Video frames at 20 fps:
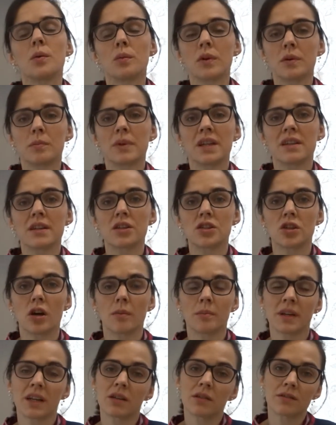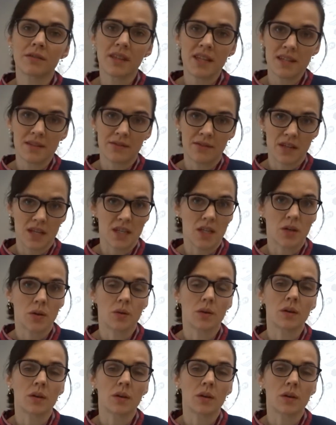will be the topic of this video.